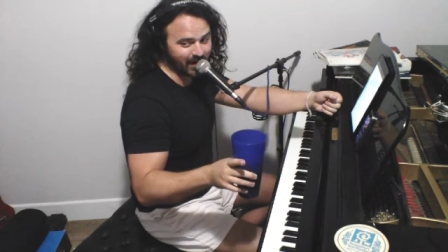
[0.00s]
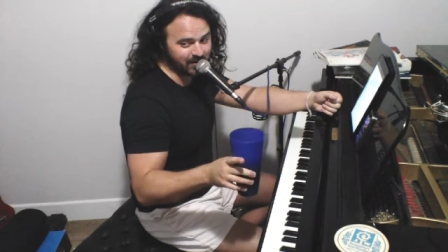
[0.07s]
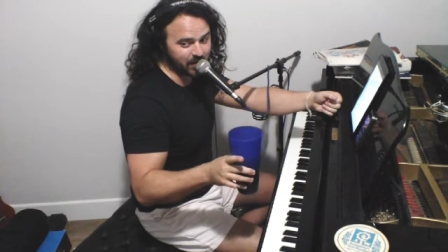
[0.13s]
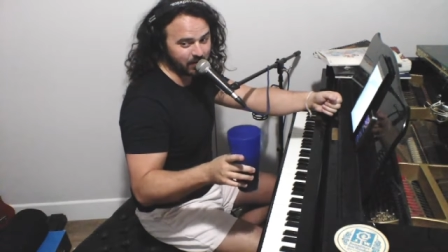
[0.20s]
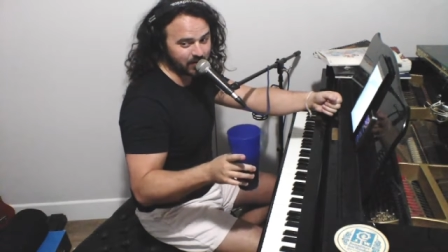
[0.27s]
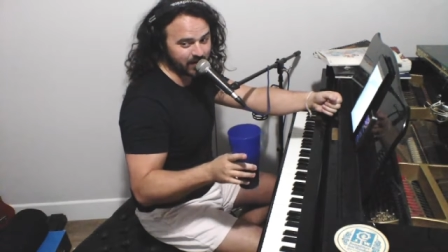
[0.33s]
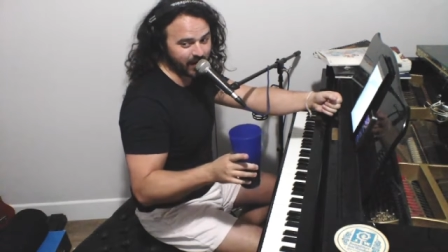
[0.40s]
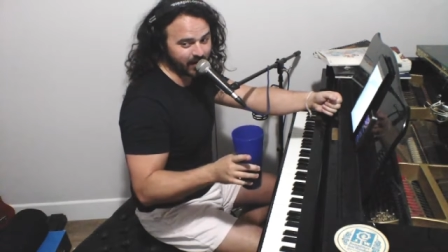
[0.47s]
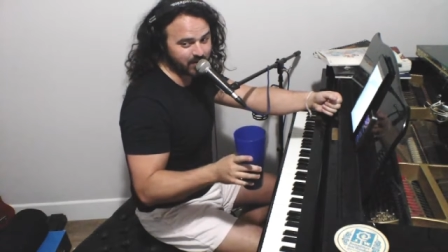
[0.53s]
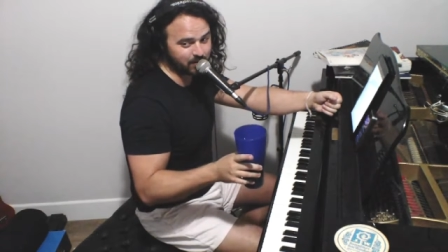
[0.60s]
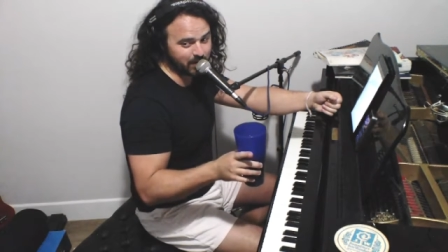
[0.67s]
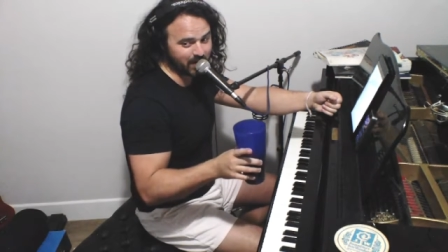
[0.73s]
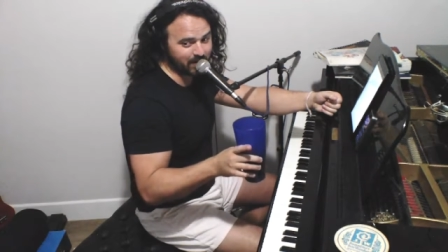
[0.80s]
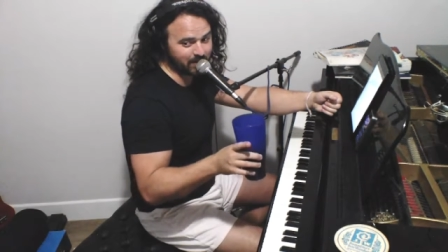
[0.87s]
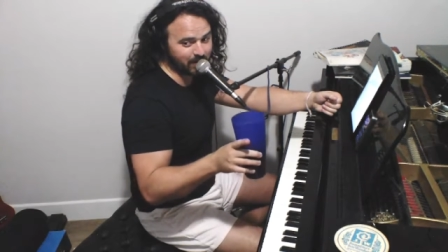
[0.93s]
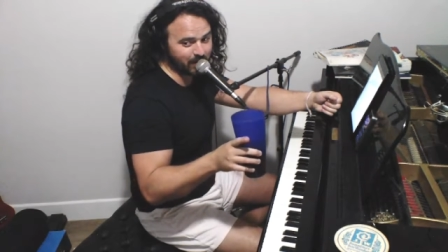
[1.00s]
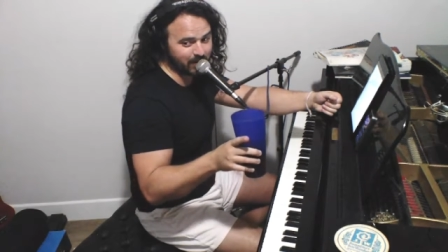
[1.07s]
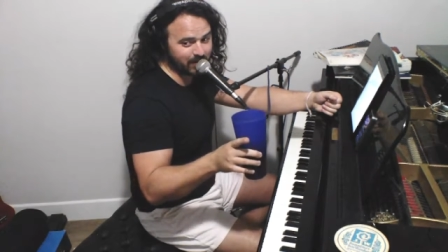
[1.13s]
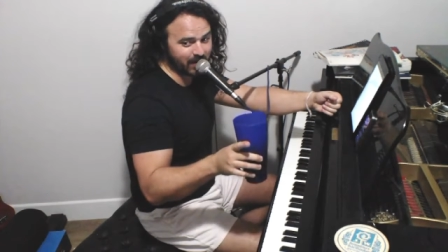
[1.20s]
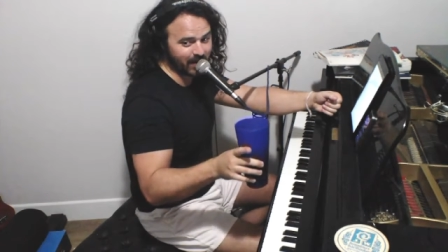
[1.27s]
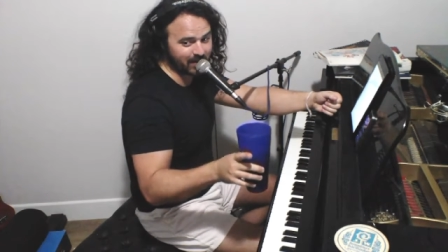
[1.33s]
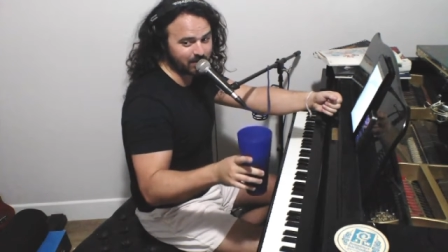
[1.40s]
I know the X Men
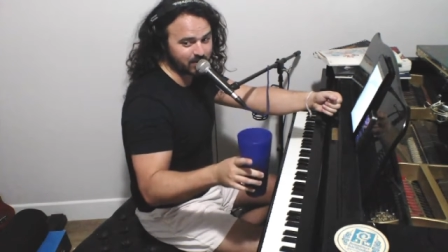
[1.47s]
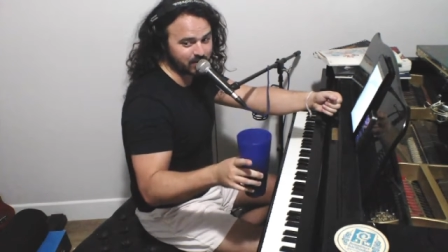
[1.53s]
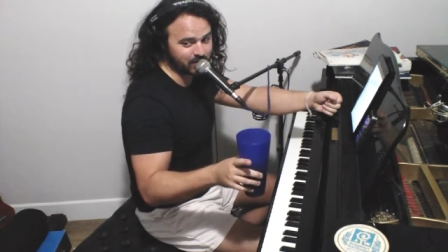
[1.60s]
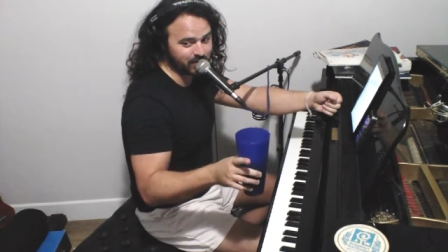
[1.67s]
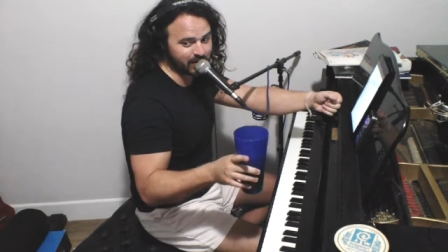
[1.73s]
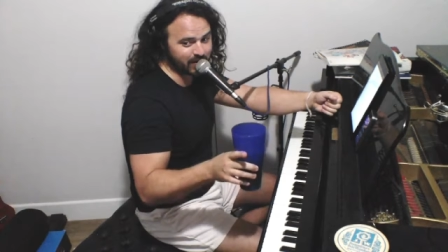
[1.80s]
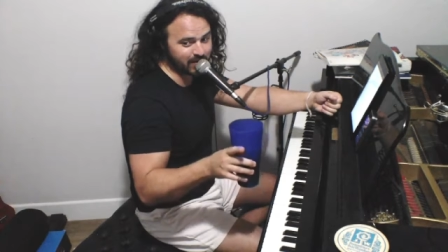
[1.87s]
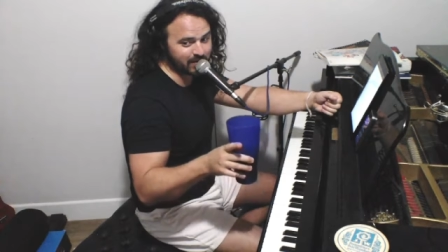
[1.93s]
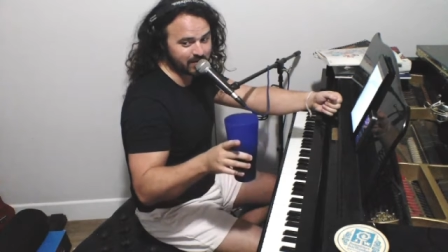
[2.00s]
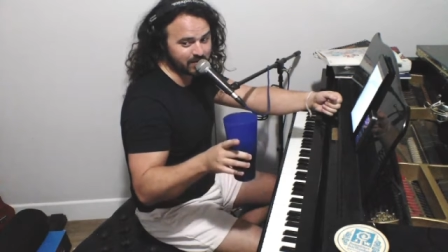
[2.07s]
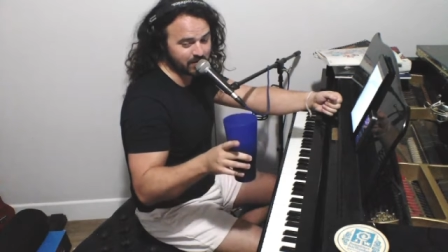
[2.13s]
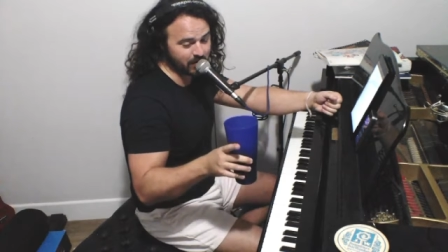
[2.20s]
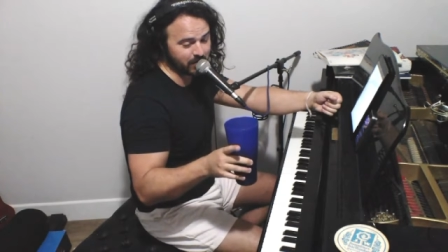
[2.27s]
arcade machine is